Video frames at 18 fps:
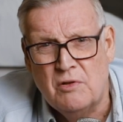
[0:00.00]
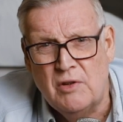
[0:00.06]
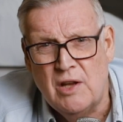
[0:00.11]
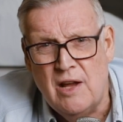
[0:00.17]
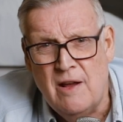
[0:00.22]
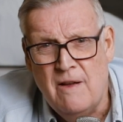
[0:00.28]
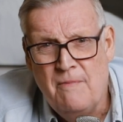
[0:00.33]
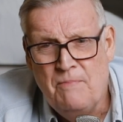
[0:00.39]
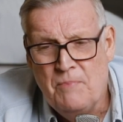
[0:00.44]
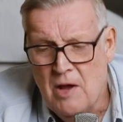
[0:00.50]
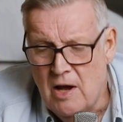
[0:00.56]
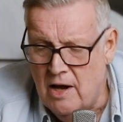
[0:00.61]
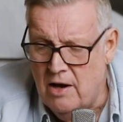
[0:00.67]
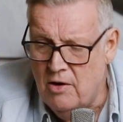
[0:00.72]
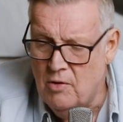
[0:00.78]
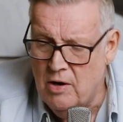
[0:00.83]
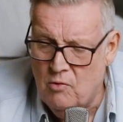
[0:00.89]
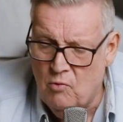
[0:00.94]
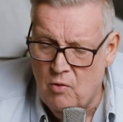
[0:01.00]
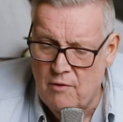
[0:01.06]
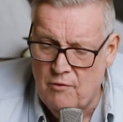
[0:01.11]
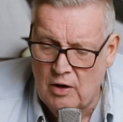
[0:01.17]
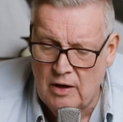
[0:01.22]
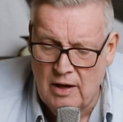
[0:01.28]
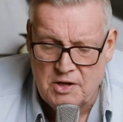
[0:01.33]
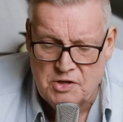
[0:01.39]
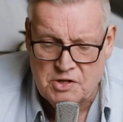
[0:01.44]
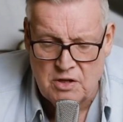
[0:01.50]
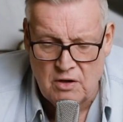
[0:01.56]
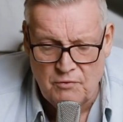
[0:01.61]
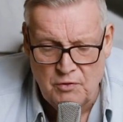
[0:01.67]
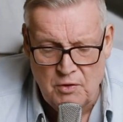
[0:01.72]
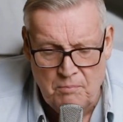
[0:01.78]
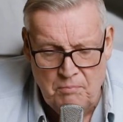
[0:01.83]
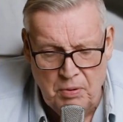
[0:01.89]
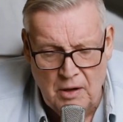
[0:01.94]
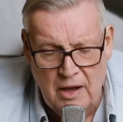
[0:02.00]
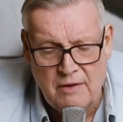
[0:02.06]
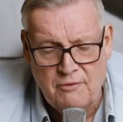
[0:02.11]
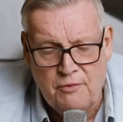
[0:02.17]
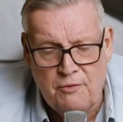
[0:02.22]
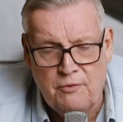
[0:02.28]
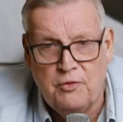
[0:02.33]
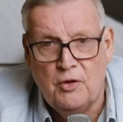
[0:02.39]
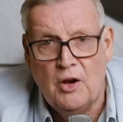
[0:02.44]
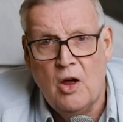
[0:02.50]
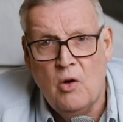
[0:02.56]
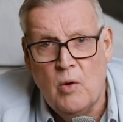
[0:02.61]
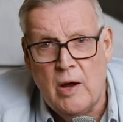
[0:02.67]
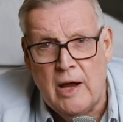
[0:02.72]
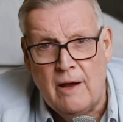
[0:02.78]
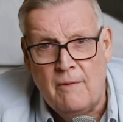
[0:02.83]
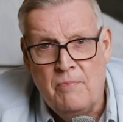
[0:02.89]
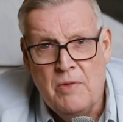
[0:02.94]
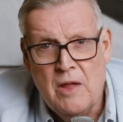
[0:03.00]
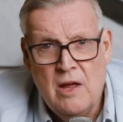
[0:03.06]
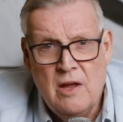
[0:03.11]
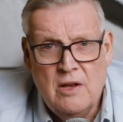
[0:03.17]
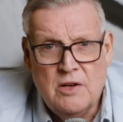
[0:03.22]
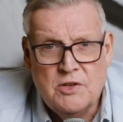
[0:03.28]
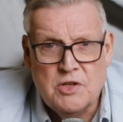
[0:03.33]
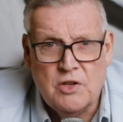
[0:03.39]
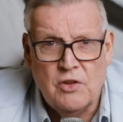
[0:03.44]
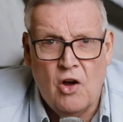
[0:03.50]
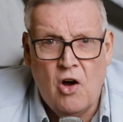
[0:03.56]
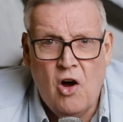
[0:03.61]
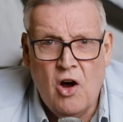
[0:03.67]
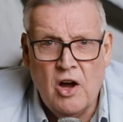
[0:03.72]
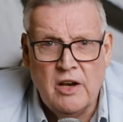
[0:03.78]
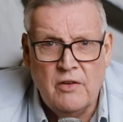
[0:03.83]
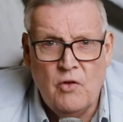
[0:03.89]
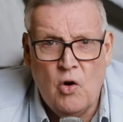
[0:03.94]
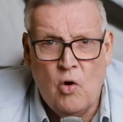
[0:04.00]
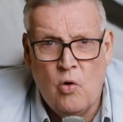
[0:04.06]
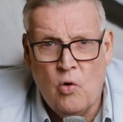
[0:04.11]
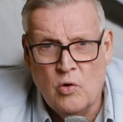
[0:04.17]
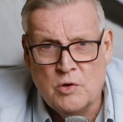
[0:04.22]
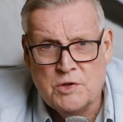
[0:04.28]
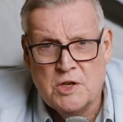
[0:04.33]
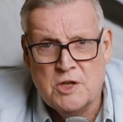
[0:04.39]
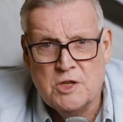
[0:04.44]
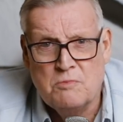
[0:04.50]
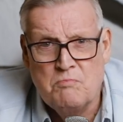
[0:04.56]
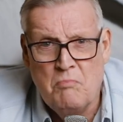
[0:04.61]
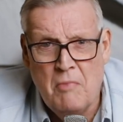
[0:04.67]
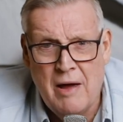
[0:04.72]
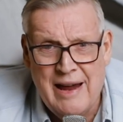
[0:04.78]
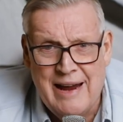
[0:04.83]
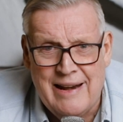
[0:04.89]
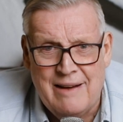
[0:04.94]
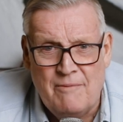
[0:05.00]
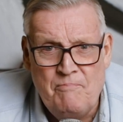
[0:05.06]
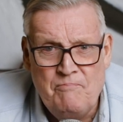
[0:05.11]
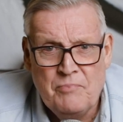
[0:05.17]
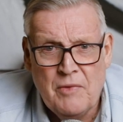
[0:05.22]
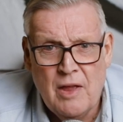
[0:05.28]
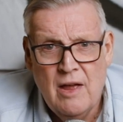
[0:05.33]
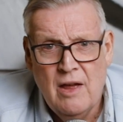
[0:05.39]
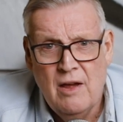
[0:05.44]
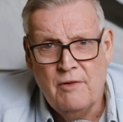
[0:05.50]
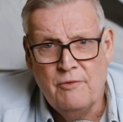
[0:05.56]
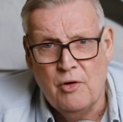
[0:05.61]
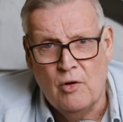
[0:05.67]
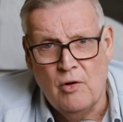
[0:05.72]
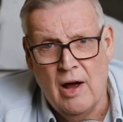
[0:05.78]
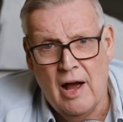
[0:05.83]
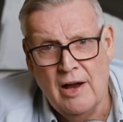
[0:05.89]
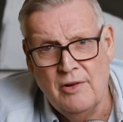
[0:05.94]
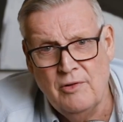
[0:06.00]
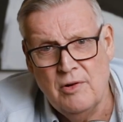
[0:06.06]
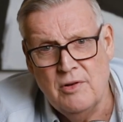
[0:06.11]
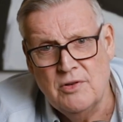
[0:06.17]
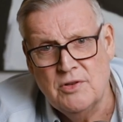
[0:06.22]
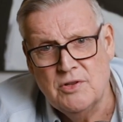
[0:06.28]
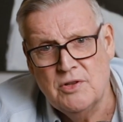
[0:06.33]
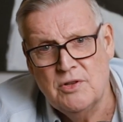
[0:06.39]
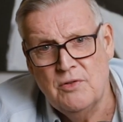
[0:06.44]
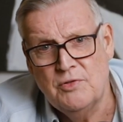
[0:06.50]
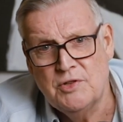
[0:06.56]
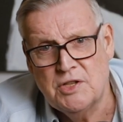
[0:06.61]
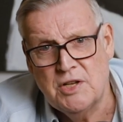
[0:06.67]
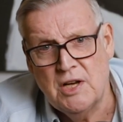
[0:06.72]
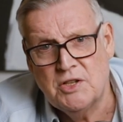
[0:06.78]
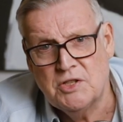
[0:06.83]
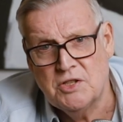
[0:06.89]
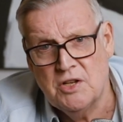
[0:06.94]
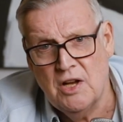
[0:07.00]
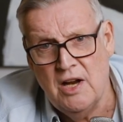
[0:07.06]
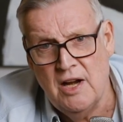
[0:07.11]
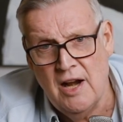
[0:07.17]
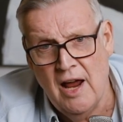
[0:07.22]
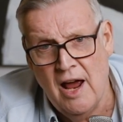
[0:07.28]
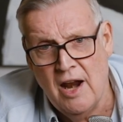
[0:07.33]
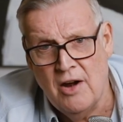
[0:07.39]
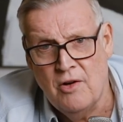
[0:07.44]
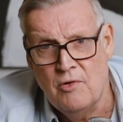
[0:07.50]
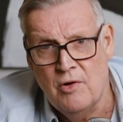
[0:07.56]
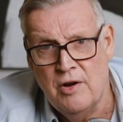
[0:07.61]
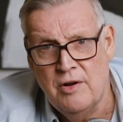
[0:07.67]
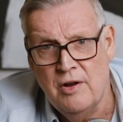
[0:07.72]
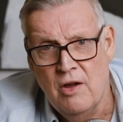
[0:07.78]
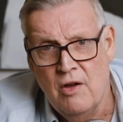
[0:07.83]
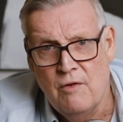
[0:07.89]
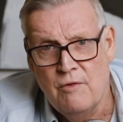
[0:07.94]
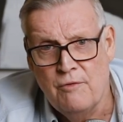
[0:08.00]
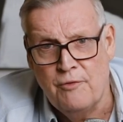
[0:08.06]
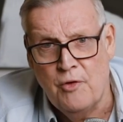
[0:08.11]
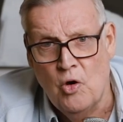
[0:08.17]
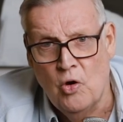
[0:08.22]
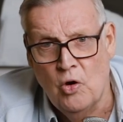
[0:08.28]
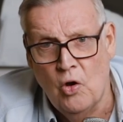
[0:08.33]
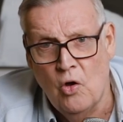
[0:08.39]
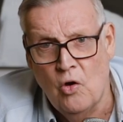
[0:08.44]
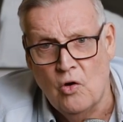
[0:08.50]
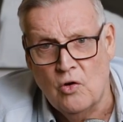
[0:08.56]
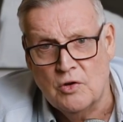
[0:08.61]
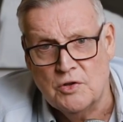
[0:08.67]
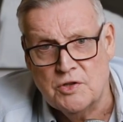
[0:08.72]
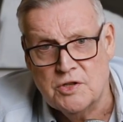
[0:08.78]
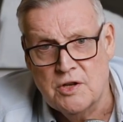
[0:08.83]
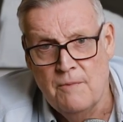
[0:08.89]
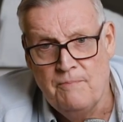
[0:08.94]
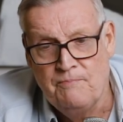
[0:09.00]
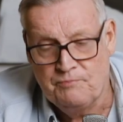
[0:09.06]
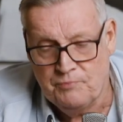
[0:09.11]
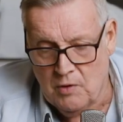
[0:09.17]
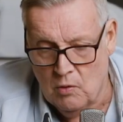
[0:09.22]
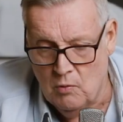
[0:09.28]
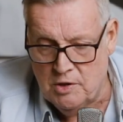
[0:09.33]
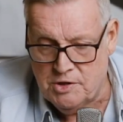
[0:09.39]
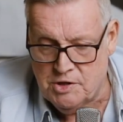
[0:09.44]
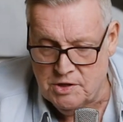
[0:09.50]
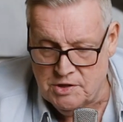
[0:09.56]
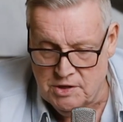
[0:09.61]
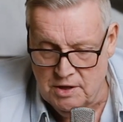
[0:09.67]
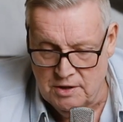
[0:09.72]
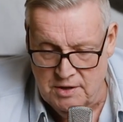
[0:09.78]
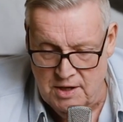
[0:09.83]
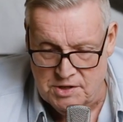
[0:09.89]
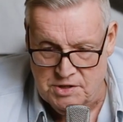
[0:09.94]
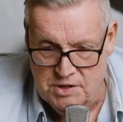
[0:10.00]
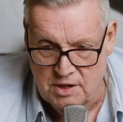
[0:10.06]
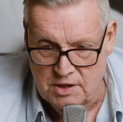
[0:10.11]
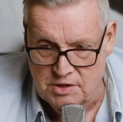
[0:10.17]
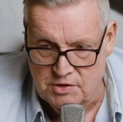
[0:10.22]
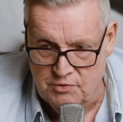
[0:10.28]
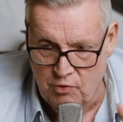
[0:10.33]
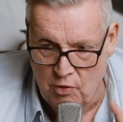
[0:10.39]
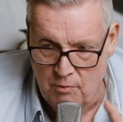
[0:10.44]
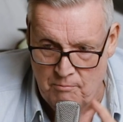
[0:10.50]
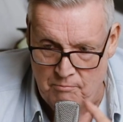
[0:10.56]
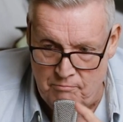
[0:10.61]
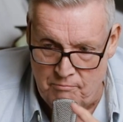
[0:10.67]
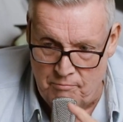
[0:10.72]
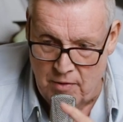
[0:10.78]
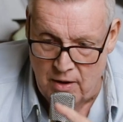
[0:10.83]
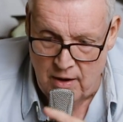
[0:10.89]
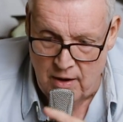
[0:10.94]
of the, here in Revelation, of the blood flowing to the height of a horse's mane for 1,600 furlongs, which is the distance from